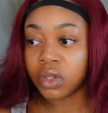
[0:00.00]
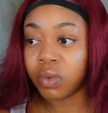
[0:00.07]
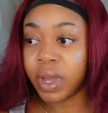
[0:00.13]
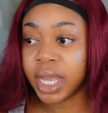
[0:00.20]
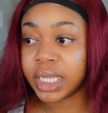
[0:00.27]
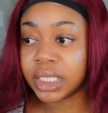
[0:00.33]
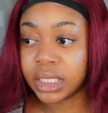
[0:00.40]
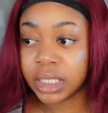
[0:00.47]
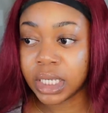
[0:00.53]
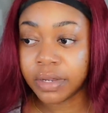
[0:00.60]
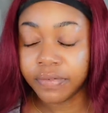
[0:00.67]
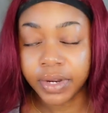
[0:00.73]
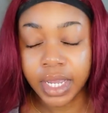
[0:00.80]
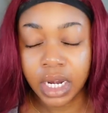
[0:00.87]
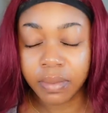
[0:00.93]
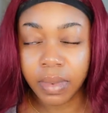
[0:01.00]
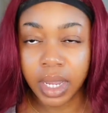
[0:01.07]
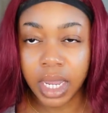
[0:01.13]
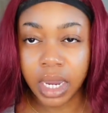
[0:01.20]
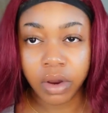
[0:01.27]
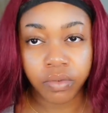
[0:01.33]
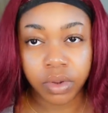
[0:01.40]
the wax stick for getting my
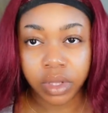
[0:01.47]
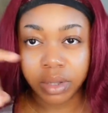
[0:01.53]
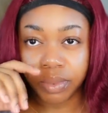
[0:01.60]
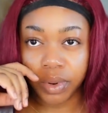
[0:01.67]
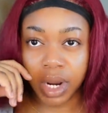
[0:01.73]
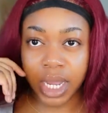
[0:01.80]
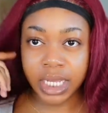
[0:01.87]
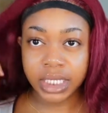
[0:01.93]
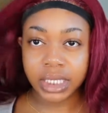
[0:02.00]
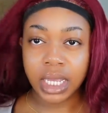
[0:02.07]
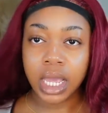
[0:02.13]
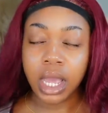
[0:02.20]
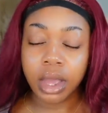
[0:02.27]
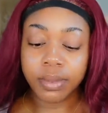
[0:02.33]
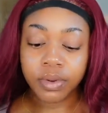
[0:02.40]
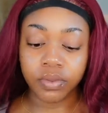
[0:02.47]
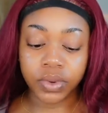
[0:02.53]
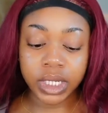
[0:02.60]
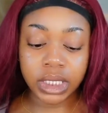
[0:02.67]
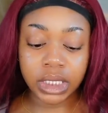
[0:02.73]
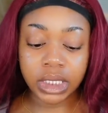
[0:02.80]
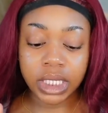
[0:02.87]
hair really pressed, but
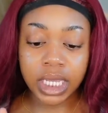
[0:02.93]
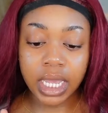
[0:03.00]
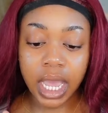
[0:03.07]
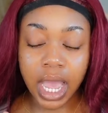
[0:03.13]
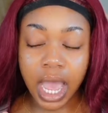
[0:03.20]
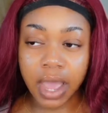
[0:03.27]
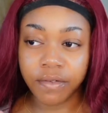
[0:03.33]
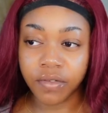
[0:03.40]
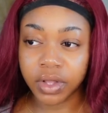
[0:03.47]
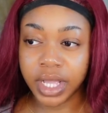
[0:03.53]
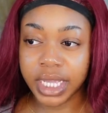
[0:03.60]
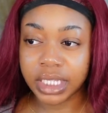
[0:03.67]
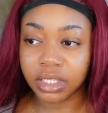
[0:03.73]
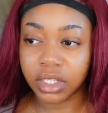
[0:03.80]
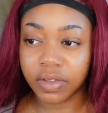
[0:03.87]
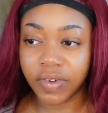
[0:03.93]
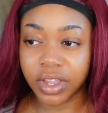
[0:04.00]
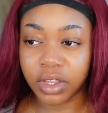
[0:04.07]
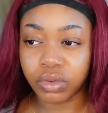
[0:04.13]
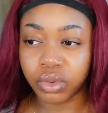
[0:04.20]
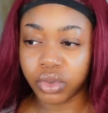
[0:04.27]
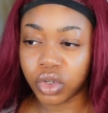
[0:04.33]
recently I've realized if I
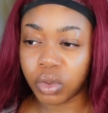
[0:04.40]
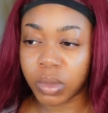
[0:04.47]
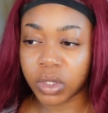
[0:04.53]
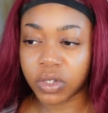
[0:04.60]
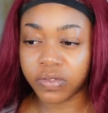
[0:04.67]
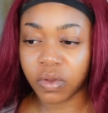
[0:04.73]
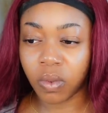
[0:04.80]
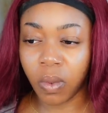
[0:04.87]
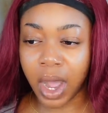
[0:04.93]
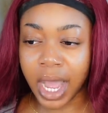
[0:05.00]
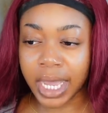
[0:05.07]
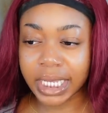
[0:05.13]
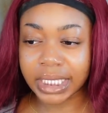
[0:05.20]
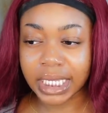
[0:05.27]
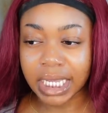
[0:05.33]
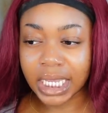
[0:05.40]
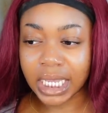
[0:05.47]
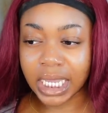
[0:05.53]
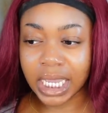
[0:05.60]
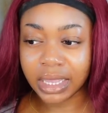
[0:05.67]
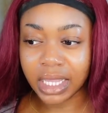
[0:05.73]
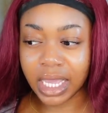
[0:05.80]
use too much of the wax, it
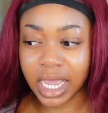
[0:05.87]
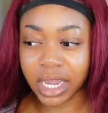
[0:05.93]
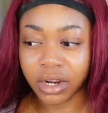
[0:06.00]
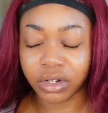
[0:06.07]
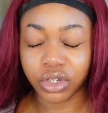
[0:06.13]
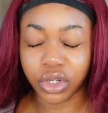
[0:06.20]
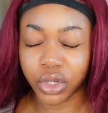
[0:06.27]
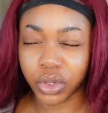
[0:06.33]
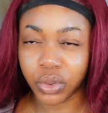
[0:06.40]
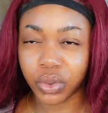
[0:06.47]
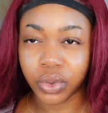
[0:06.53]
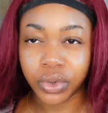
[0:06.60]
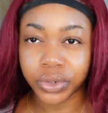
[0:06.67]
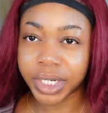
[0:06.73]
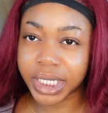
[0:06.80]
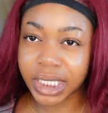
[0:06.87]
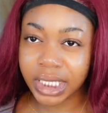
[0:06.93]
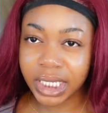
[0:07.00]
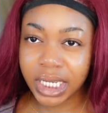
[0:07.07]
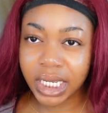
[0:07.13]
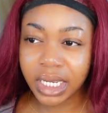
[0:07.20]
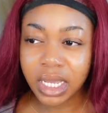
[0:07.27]
can get the hair too
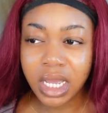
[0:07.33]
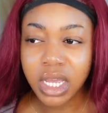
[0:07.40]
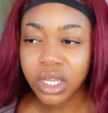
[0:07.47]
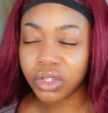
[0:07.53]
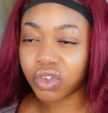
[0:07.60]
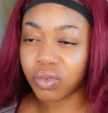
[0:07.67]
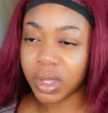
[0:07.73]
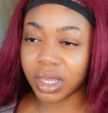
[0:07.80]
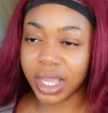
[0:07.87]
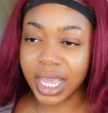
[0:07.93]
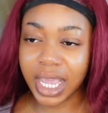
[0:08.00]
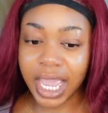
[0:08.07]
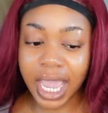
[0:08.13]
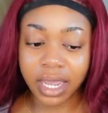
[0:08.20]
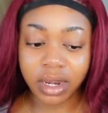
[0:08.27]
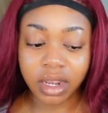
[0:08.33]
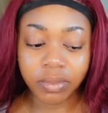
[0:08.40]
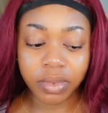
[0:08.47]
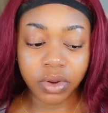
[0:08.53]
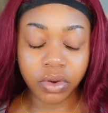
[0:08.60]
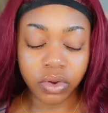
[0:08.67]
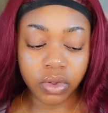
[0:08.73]
greasy, so be light-handed.
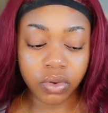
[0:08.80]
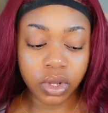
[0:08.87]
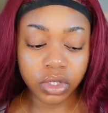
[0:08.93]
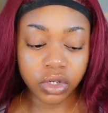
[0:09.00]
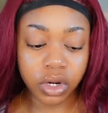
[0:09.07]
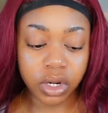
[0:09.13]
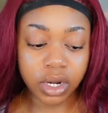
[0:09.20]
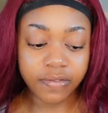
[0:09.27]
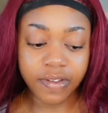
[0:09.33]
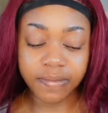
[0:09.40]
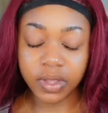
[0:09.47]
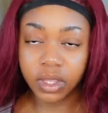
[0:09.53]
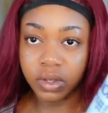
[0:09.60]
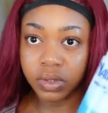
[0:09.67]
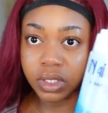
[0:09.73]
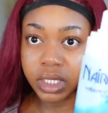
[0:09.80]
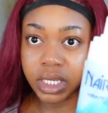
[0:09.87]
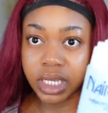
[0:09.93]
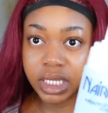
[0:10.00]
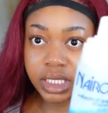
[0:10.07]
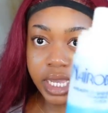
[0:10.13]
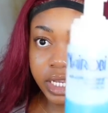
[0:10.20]
But a new alternative I've been
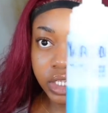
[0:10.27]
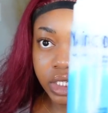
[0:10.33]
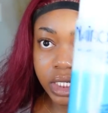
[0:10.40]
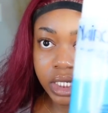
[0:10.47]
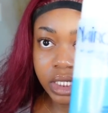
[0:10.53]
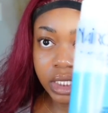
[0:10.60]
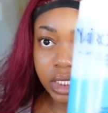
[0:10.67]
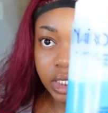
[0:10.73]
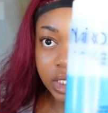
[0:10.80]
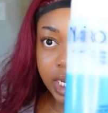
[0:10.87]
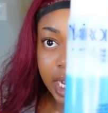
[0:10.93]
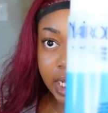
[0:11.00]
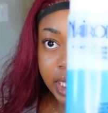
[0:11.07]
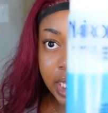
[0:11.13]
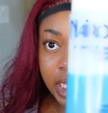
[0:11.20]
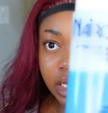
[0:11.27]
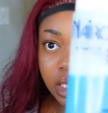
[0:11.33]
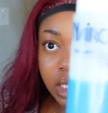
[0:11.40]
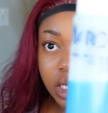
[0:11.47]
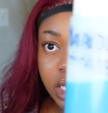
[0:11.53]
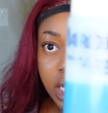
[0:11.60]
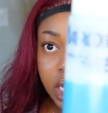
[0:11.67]
using is actually styling